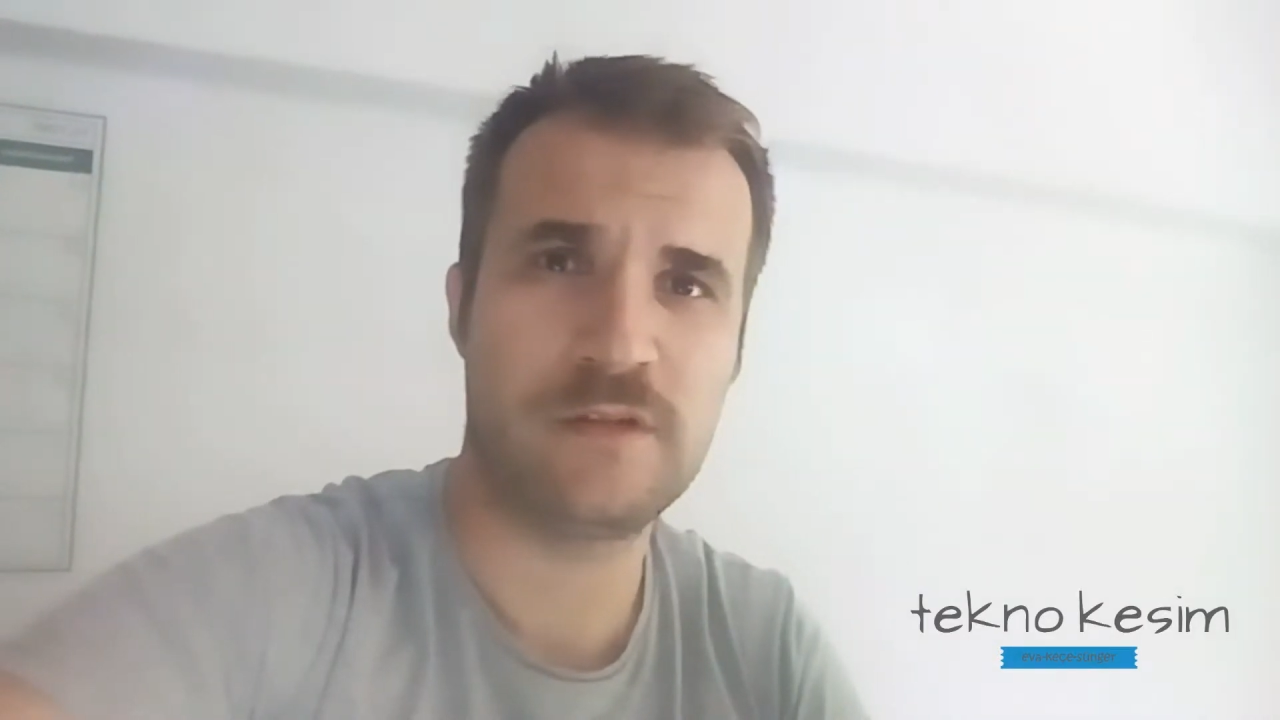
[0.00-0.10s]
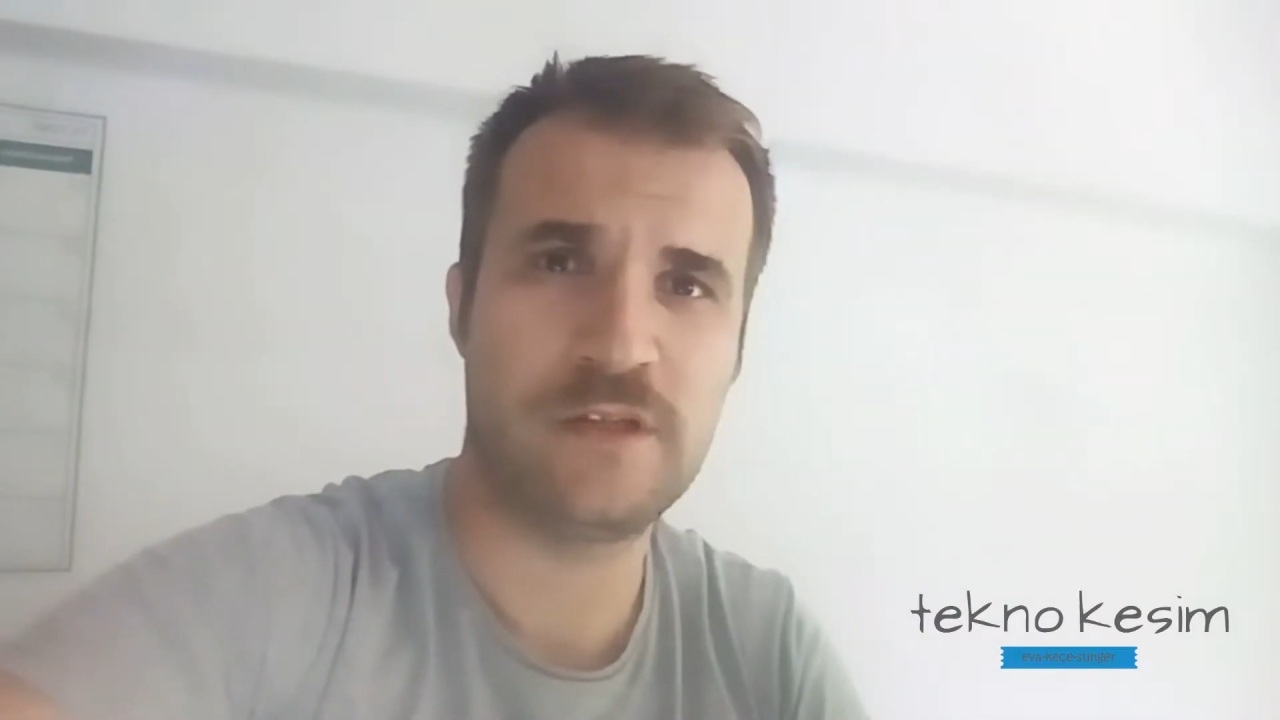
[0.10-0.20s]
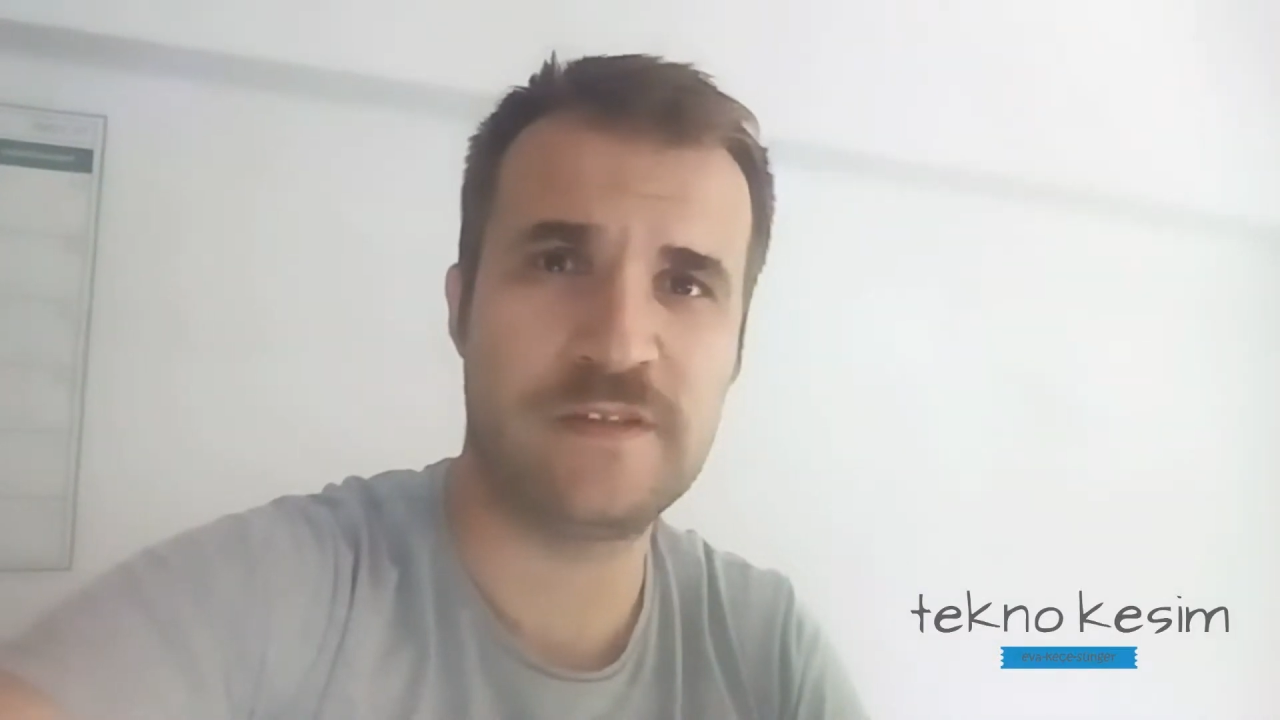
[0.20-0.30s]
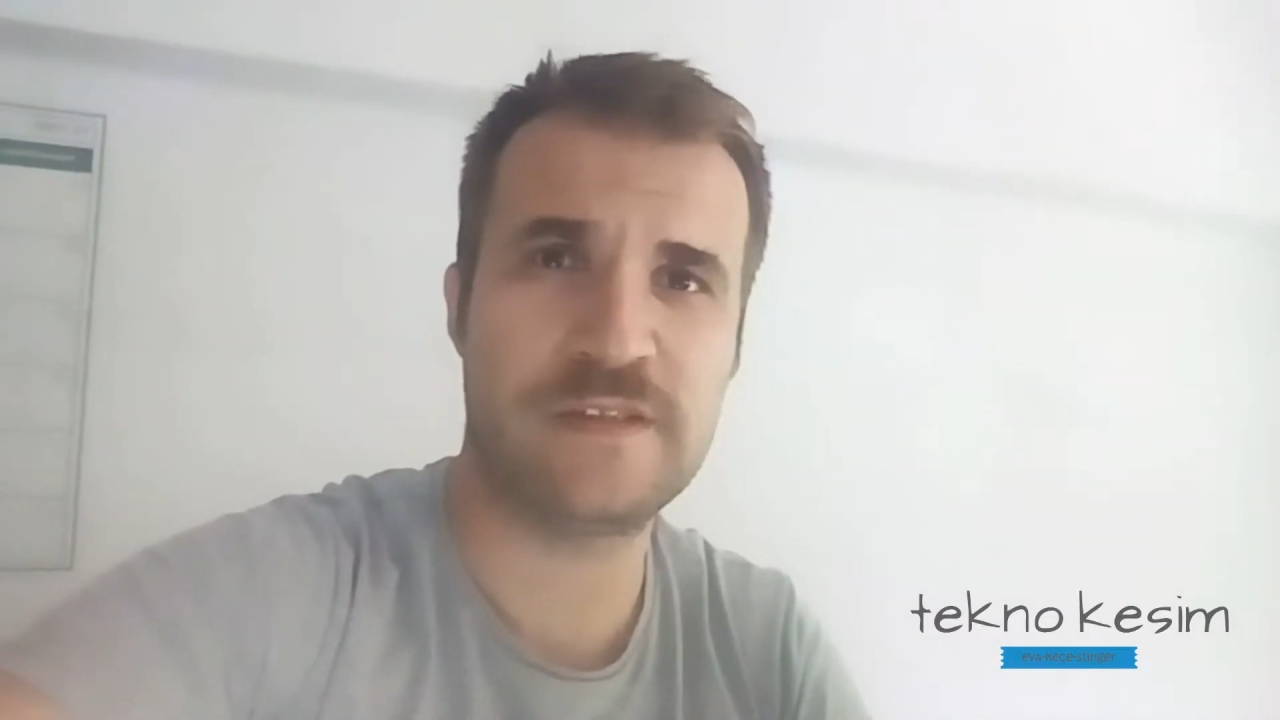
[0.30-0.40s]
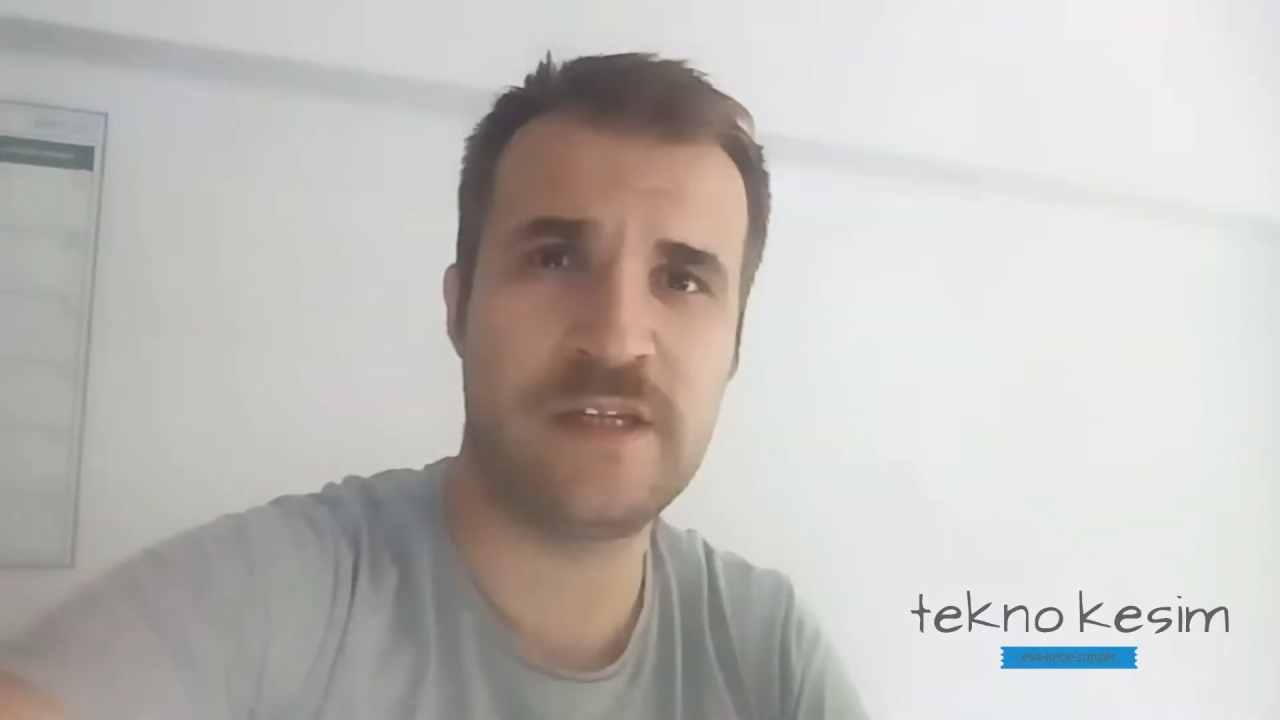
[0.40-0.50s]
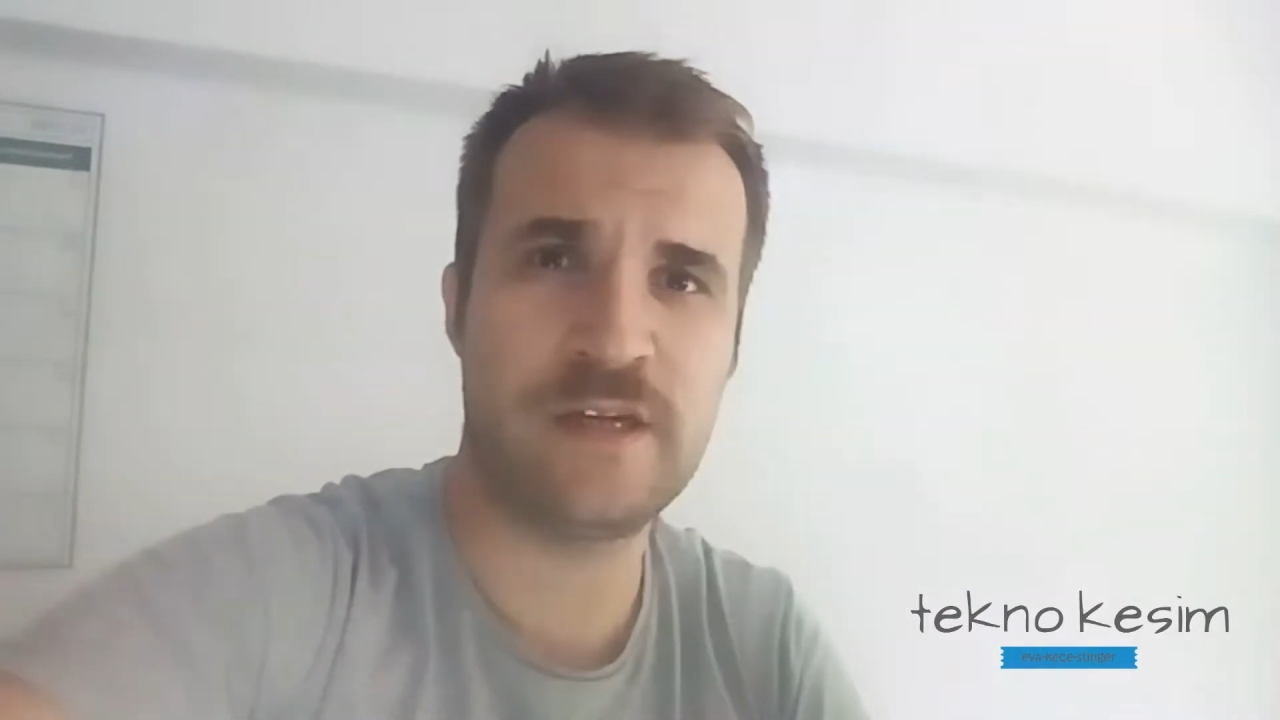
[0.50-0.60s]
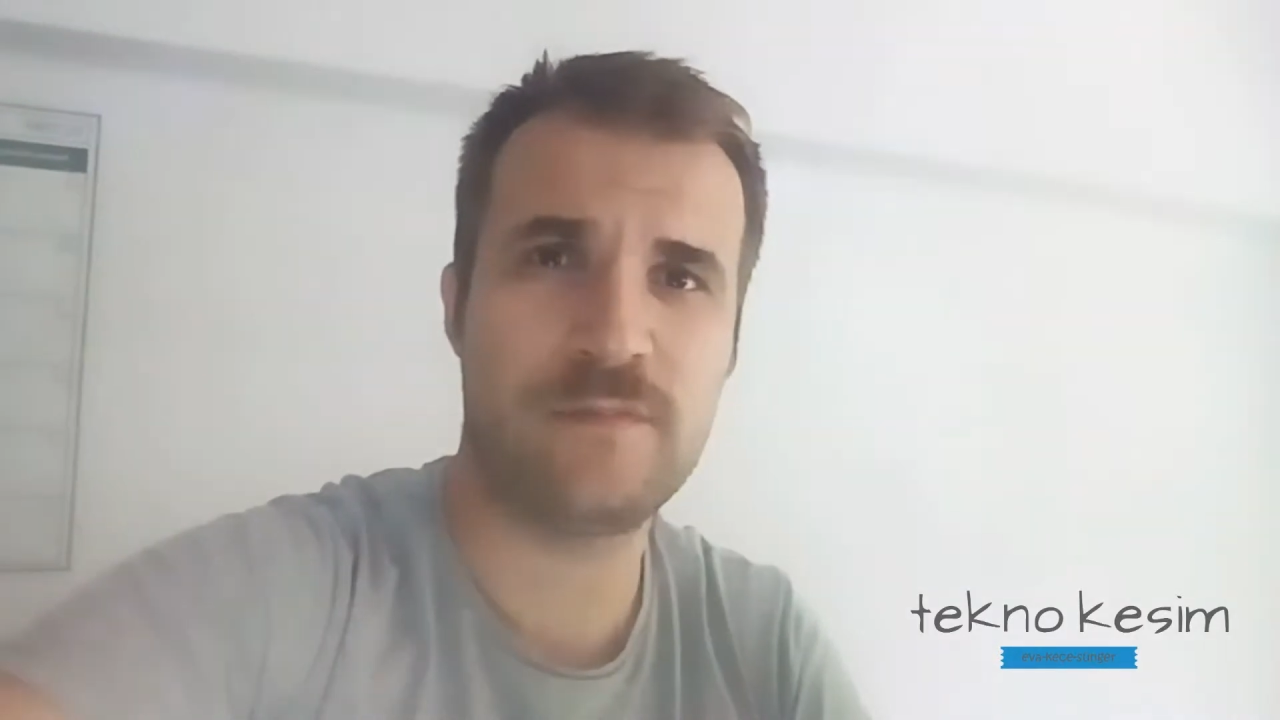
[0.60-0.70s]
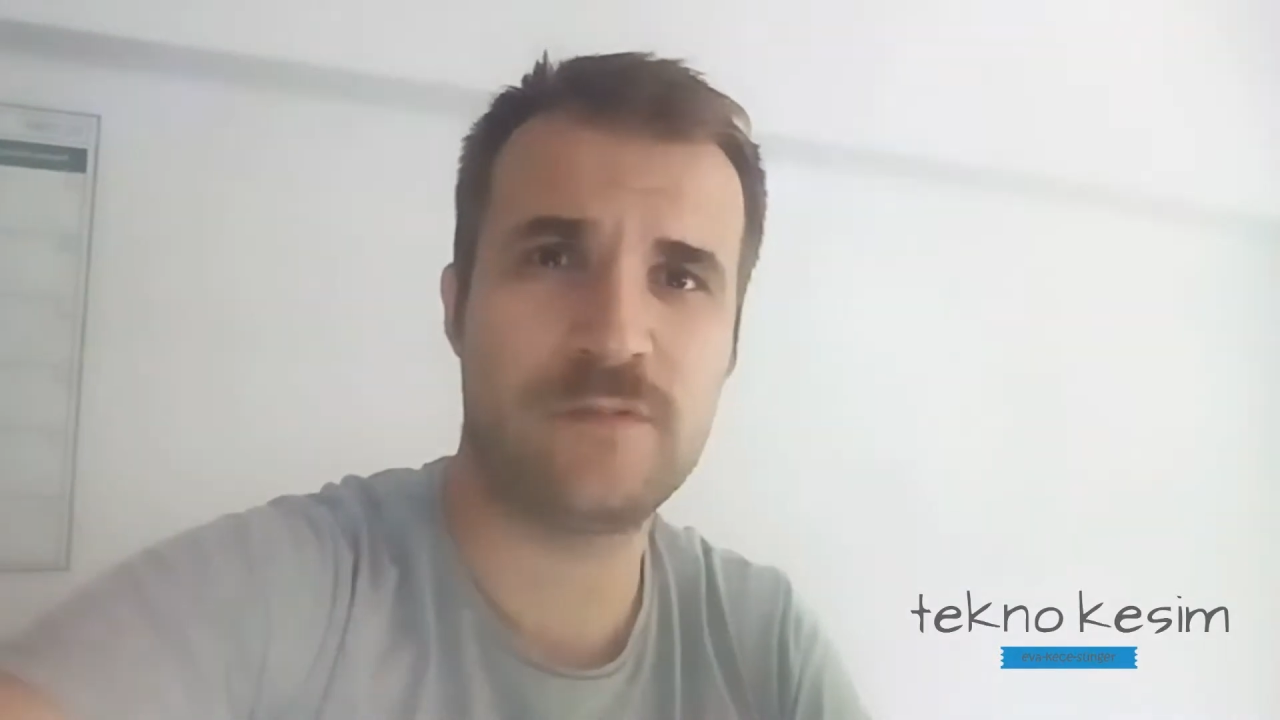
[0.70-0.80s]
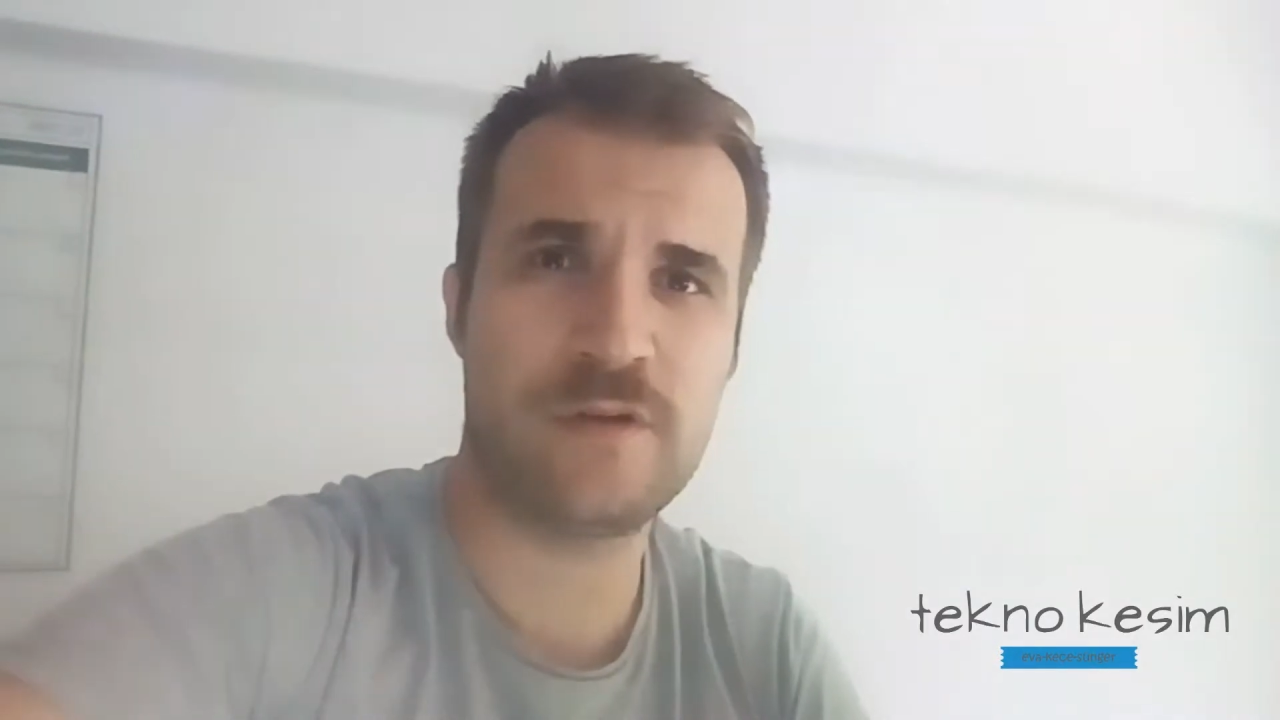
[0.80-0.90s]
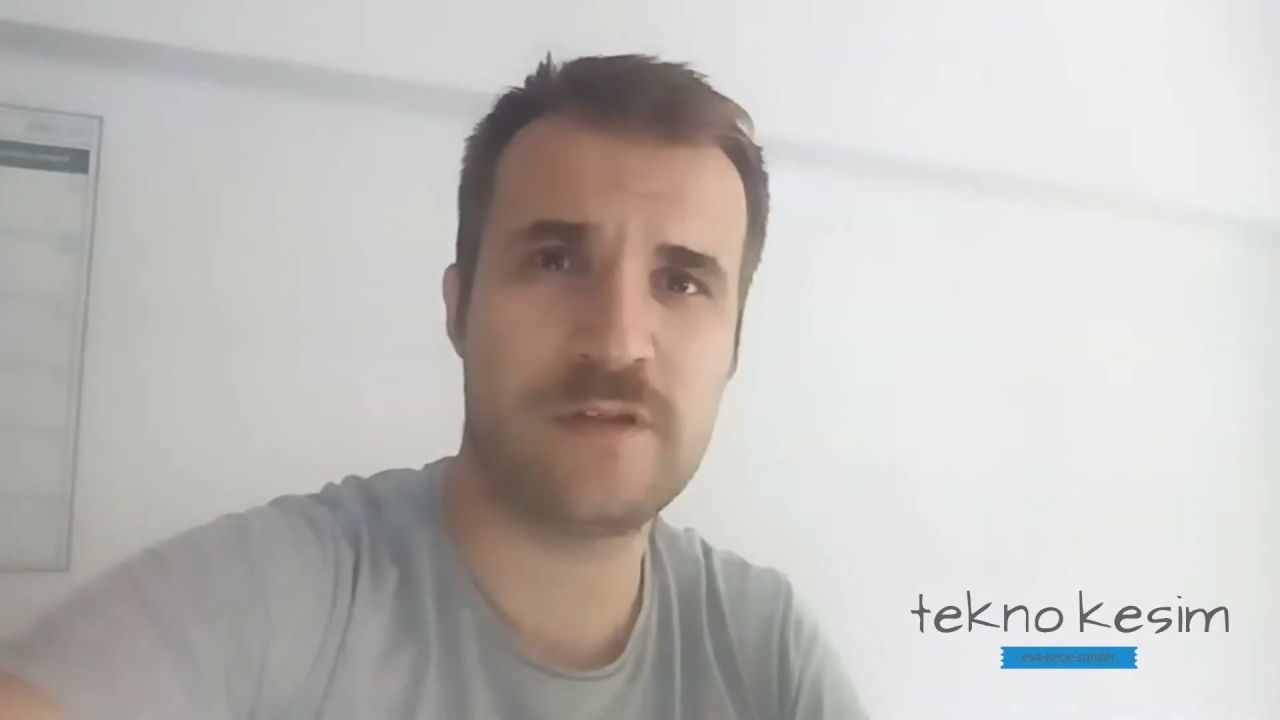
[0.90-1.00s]
It's
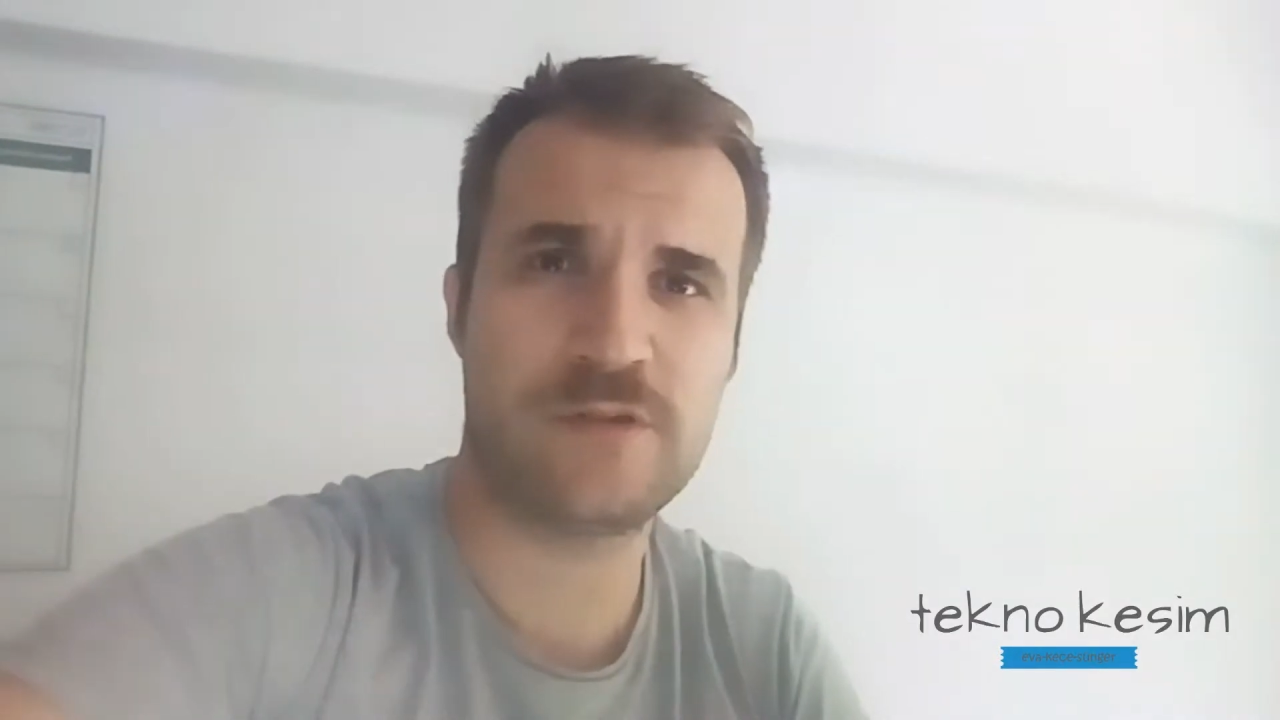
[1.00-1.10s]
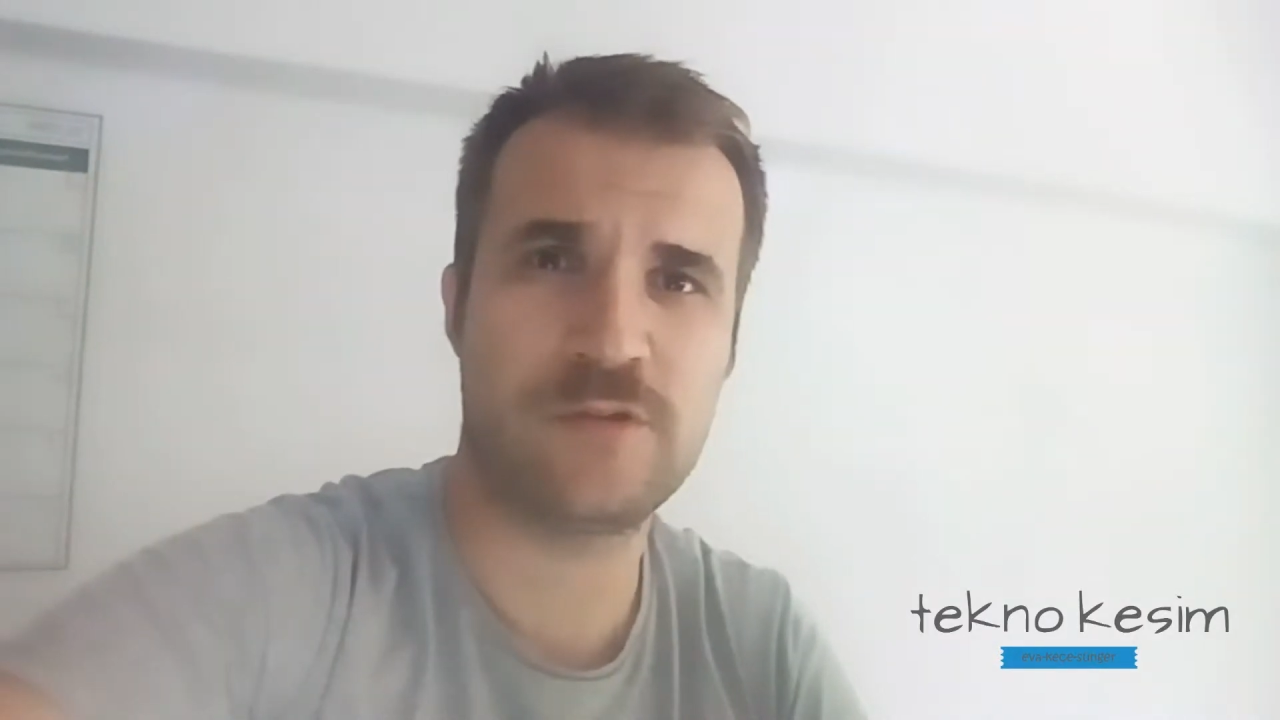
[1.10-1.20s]
enough to us